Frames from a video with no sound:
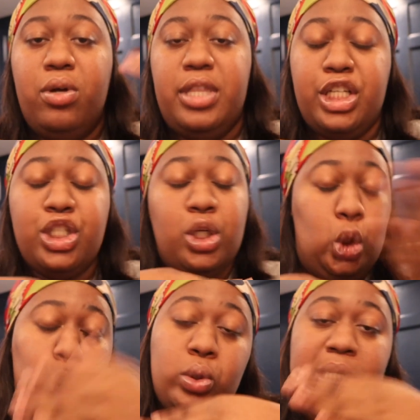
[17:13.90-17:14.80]
that you're
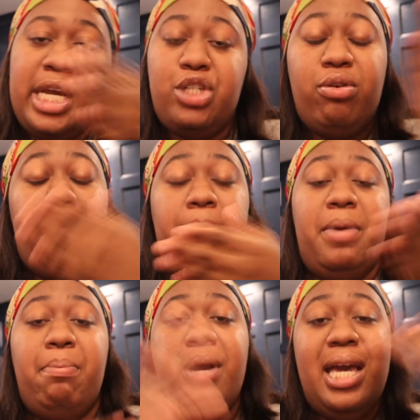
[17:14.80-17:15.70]
losing that you can
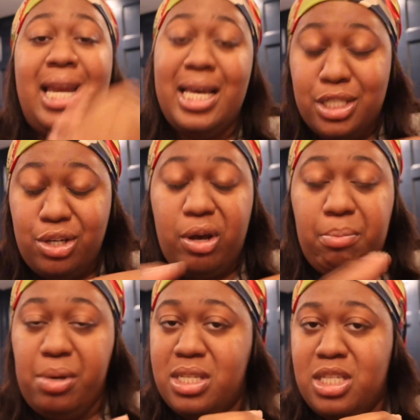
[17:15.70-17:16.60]
be putting into your
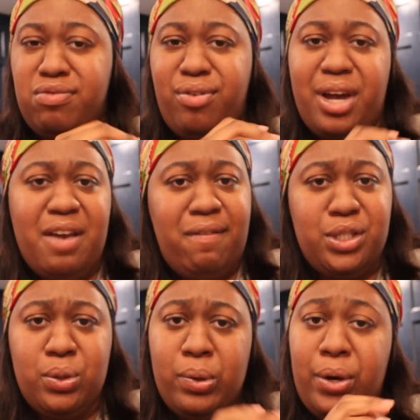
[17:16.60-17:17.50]
business for
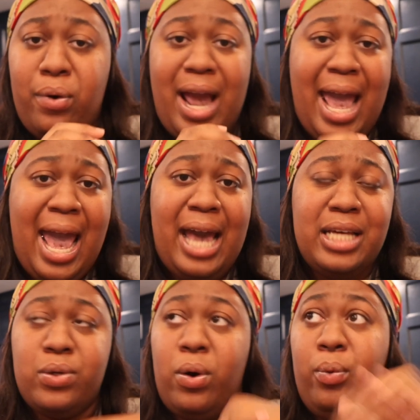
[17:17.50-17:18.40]
inventory or
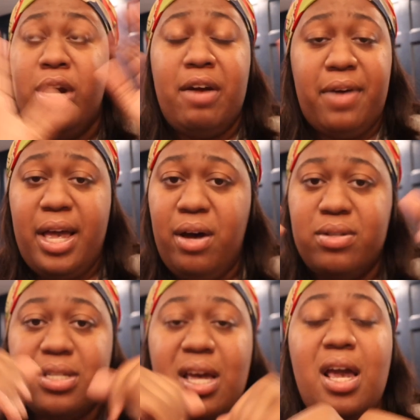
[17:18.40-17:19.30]
ads or whatever
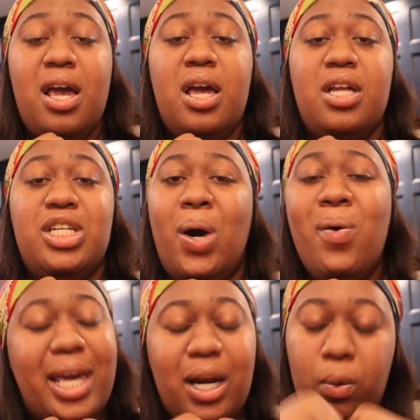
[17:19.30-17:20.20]
else.
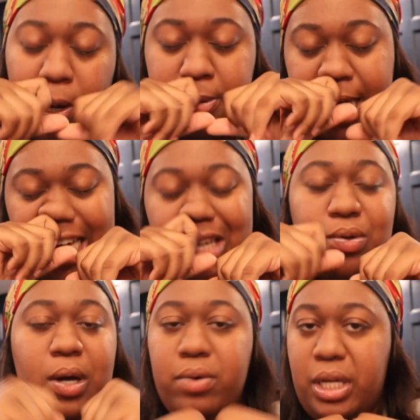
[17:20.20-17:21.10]
Don't get a website. You
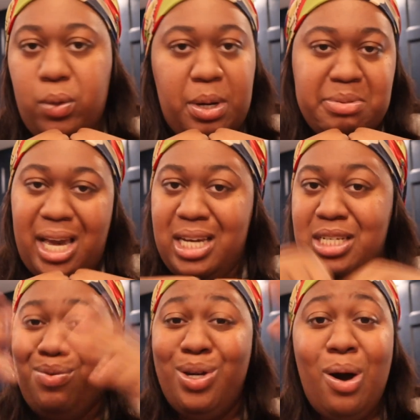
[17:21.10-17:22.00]
don't need a website, because
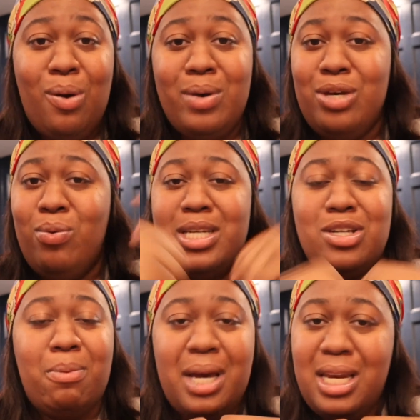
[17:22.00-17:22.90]
if you go and you waste
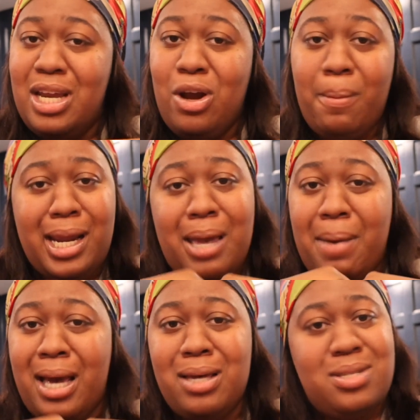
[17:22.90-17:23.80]
your money and nobody ain't
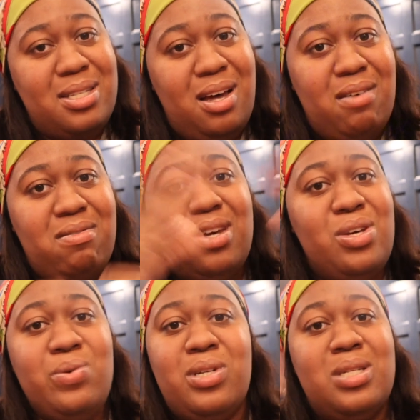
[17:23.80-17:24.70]
buying your stuff,
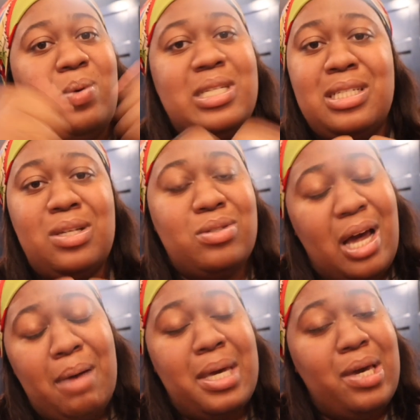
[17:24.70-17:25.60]
you just wasted your
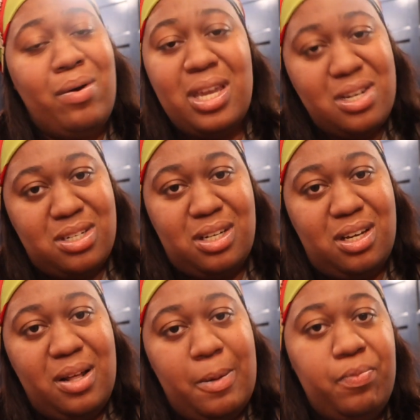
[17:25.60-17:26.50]
time and your
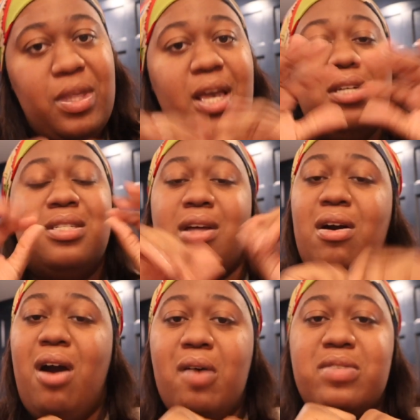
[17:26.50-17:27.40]
energy.
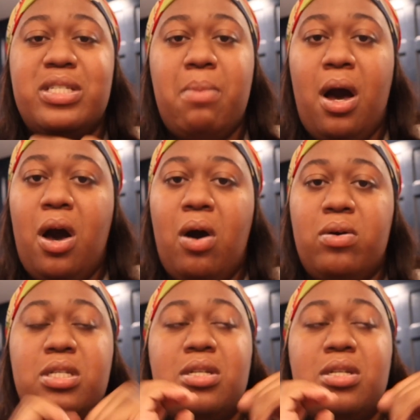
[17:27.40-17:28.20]
Start off small.